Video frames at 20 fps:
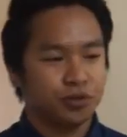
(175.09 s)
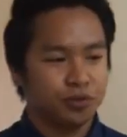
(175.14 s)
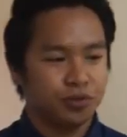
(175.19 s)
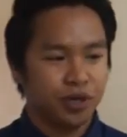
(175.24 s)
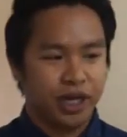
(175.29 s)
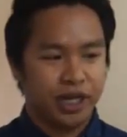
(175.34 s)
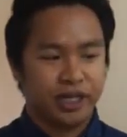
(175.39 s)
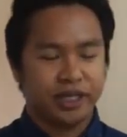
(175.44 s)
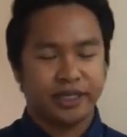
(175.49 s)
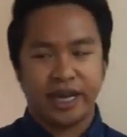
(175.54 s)

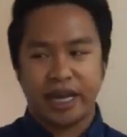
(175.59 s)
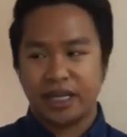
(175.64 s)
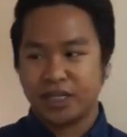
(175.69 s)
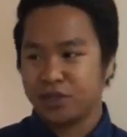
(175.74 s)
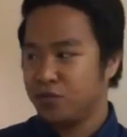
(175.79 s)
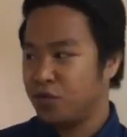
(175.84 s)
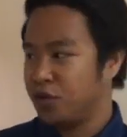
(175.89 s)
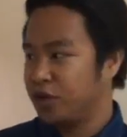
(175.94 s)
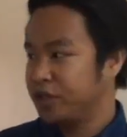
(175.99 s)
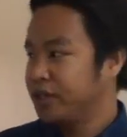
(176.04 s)
do in
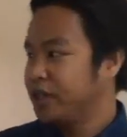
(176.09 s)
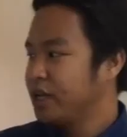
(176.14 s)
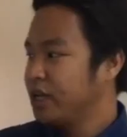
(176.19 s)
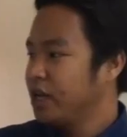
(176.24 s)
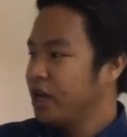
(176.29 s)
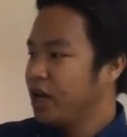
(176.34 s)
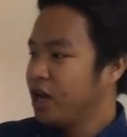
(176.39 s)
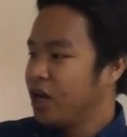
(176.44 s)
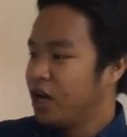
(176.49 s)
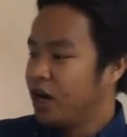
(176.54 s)
test one.
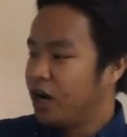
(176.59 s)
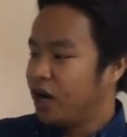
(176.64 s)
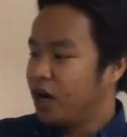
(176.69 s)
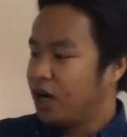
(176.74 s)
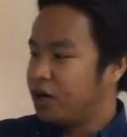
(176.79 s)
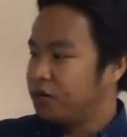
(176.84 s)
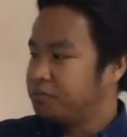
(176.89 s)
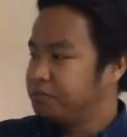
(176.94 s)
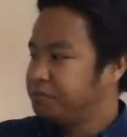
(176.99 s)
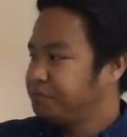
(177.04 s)

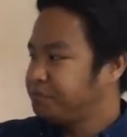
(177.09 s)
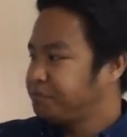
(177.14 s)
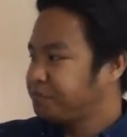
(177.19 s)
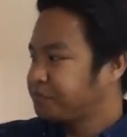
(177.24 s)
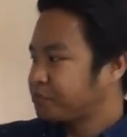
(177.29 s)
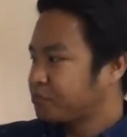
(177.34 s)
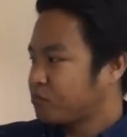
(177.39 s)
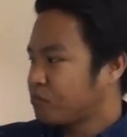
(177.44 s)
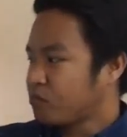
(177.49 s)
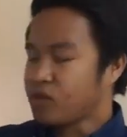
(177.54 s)
Um,
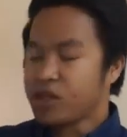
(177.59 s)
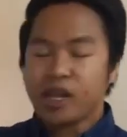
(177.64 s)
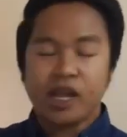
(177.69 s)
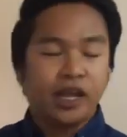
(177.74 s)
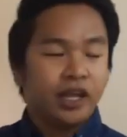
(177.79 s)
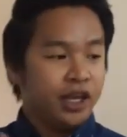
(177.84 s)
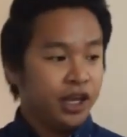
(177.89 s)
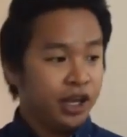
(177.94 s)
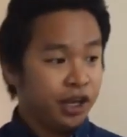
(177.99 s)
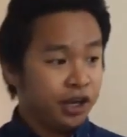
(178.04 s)

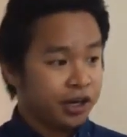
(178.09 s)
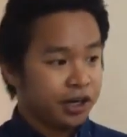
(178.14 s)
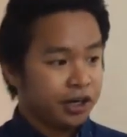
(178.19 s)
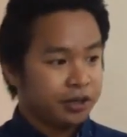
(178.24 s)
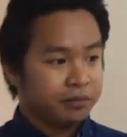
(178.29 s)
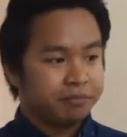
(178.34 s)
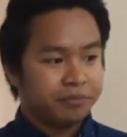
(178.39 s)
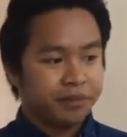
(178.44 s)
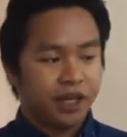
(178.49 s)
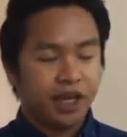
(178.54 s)

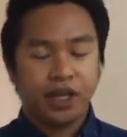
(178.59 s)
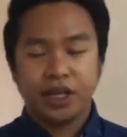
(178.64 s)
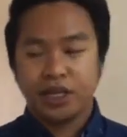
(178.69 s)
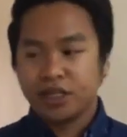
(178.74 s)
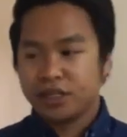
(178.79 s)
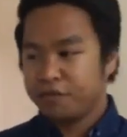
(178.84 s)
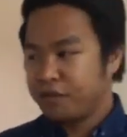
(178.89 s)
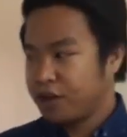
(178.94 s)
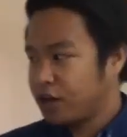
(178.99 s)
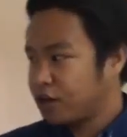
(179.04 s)
here, it
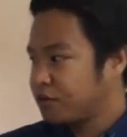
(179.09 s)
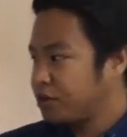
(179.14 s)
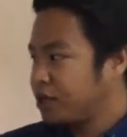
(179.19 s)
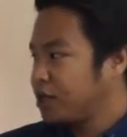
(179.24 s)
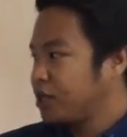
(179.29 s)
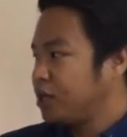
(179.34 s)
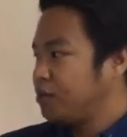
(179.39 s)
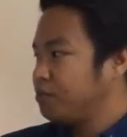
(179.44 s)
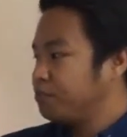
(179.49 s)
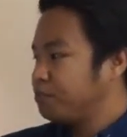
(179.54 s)
is
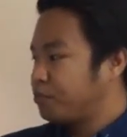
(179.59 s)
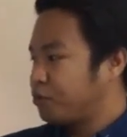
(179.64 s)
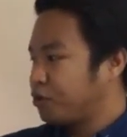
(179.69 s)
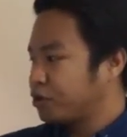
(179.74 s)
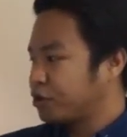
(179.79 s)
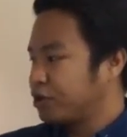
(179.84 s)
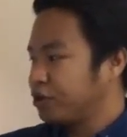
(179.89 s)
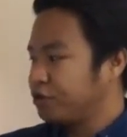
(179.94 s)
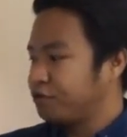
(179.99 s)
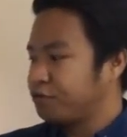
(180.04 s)
very
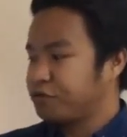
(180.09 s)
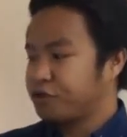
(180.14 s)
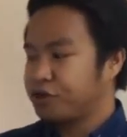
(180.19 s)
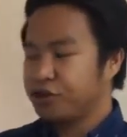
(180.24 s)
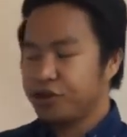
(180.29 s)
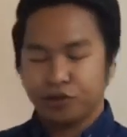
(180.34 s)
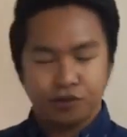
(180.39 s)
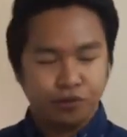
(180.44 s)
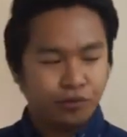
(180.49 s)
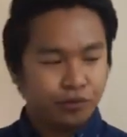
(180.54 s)
important for
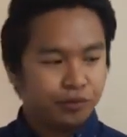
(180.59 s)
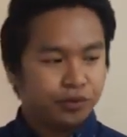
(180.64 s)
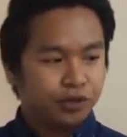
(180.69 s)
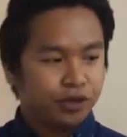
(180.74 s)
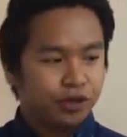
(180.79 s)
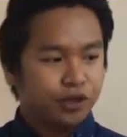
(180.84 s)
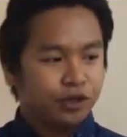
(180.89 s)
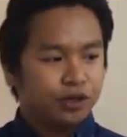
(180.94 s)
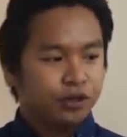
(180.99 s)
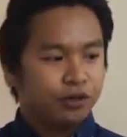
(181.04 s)
you,
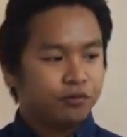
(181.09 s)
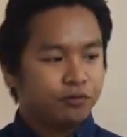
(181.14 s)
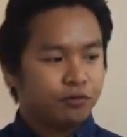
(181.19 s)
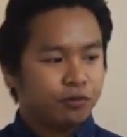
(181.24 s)
of